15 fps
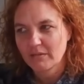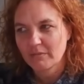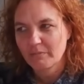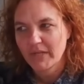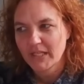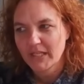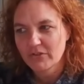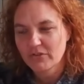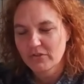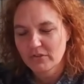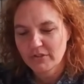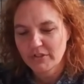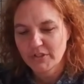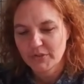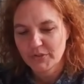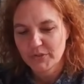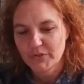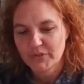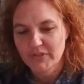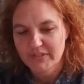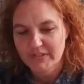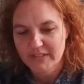Make sure you
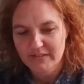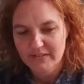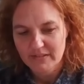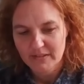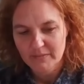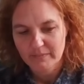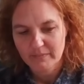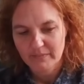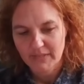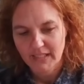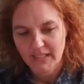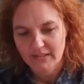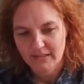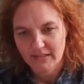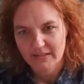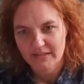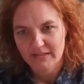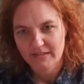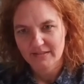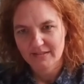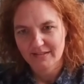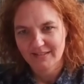use a system that
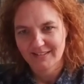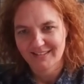is